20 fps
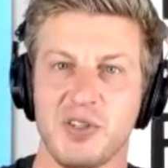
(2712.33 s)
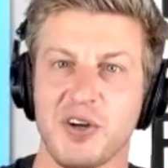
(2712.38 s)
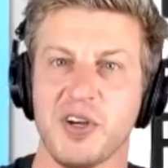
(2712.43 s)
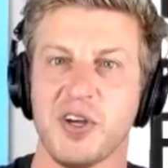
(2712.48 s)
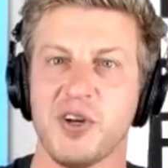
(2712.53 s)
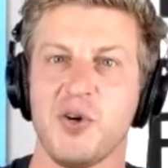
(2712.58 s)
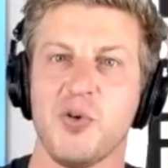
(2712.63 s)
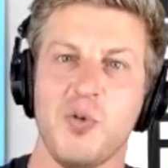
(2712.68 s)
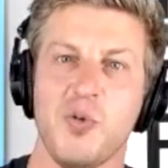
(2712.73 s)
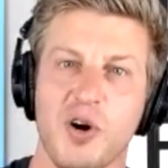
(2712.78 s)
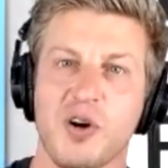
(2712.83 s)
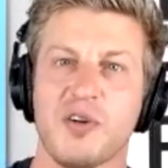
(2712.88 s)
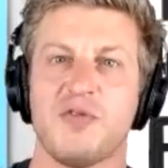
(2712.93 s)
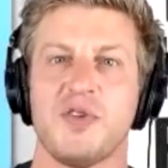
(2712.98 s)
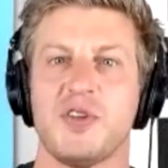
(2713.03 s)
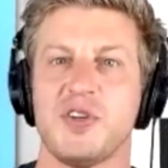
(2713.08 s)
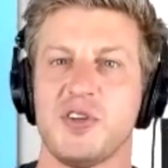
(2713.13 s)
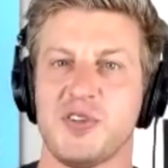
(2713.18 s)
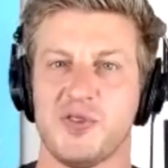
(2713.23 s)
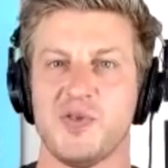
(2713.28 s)
Look, it'll work
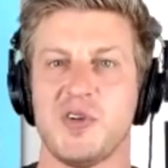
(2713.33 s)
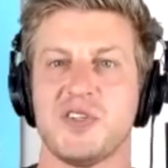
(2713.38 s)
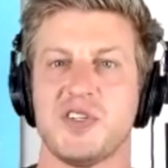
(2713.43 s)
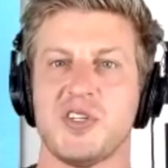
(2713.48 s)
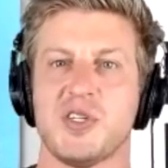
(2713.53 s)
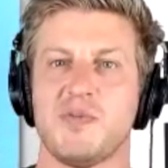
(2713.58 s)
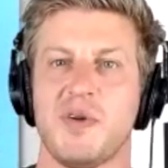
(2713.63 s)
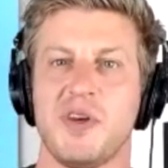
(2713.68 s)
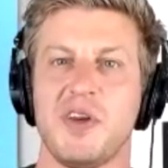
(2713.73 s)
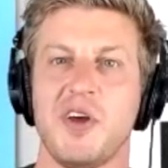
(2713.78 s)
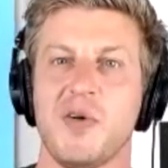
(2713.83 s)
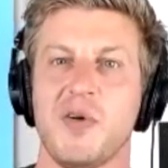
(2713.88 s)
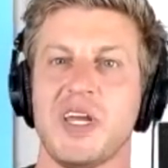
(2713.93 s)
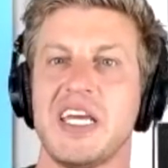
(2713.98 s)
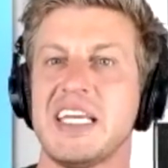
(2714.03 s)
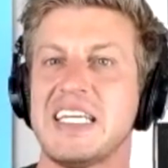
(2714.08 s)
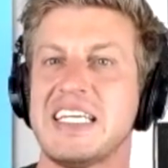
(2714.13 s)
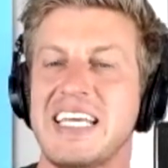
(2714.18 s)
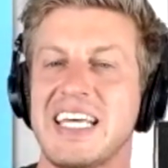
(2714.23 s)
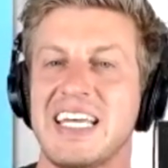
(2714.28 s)
for these reasons. But no,
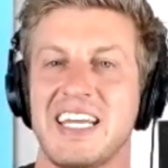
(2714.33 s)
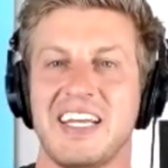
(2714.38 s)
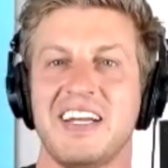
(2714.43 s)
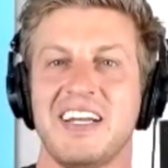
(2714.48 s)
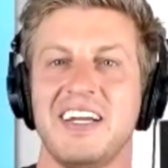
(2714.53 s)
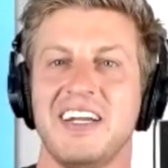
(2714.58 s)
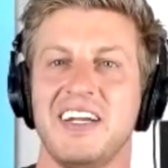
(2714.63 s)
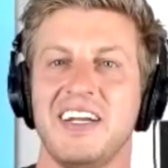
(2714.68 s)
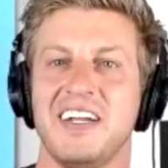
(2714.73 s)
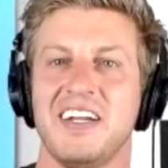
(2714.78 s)
he did it.